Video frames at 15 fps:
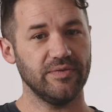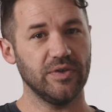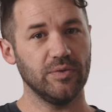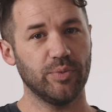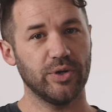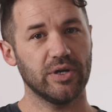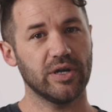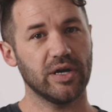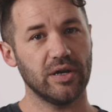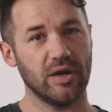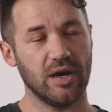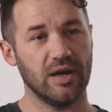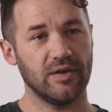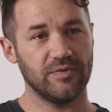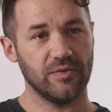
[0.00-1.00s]
if you put it on
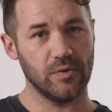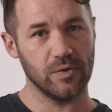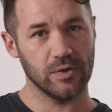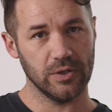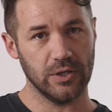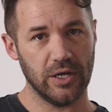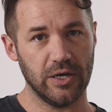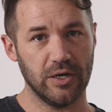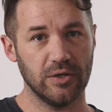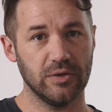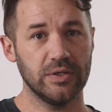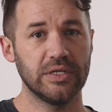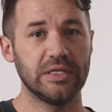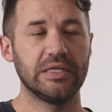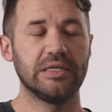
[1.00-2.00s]
off or
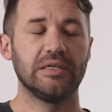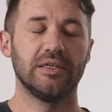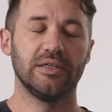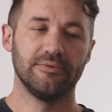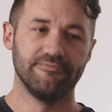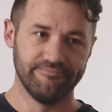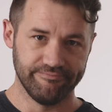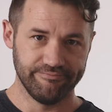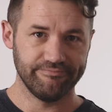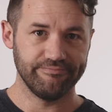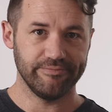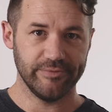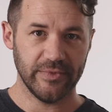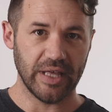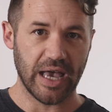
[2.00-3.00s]
low,
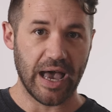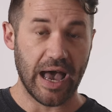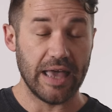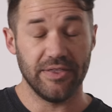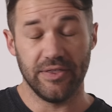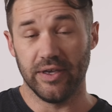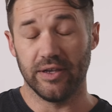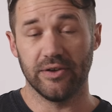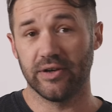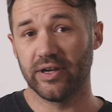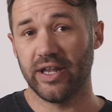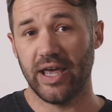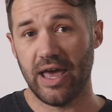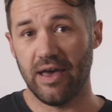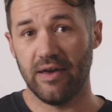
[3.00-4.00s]
I think you're
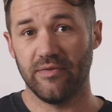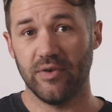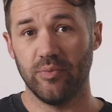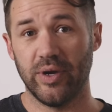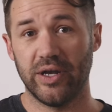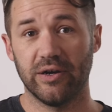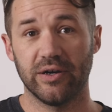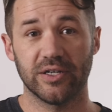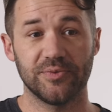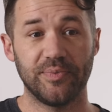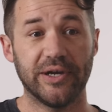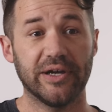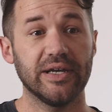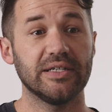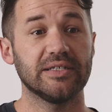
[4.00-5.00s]
gonna have a better
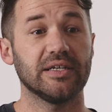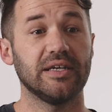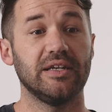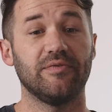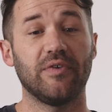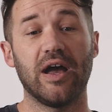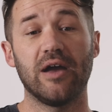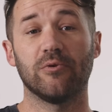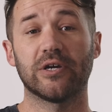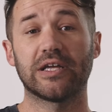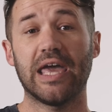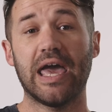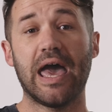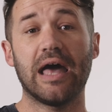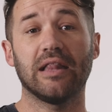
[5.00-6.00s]
experience. And if I were
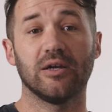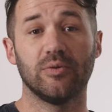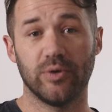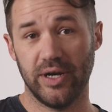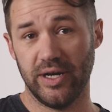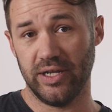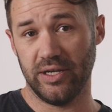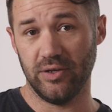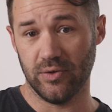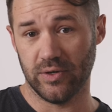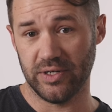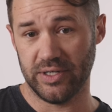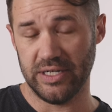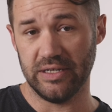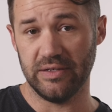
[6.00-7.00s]
calibrating
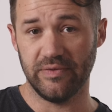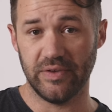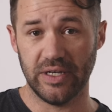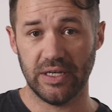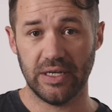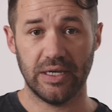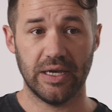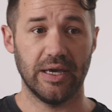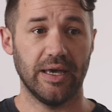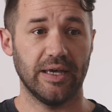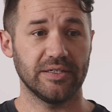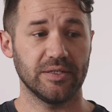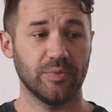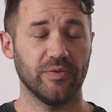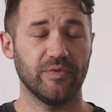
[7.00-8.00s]
your TV
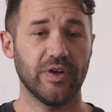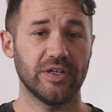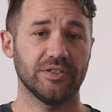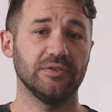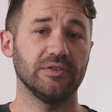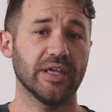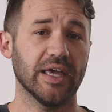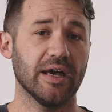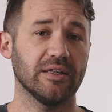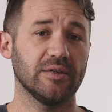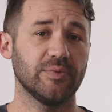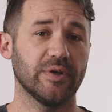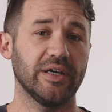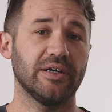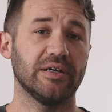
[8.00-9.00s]
as a professional
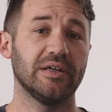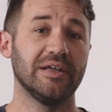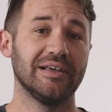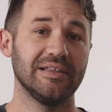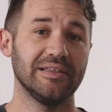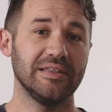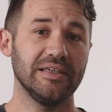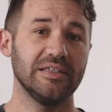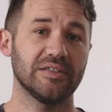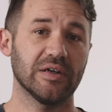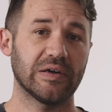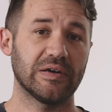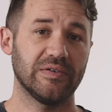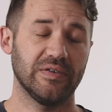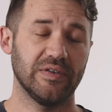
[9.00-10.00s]
calibrator, these
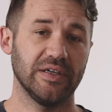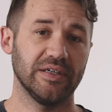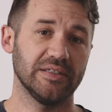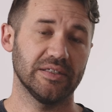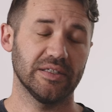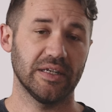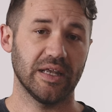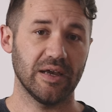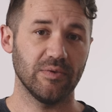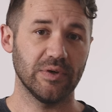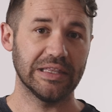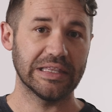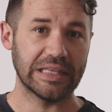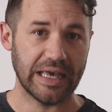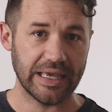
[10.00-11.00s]
are things that I
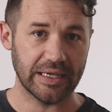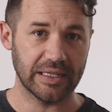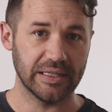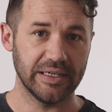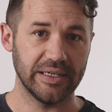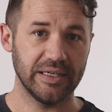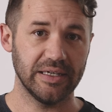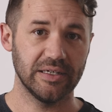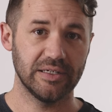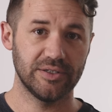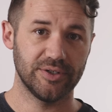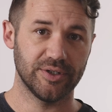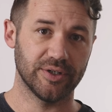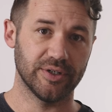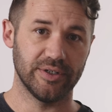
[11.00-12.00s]
would likely
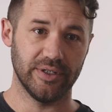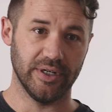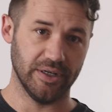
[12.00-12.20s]
turn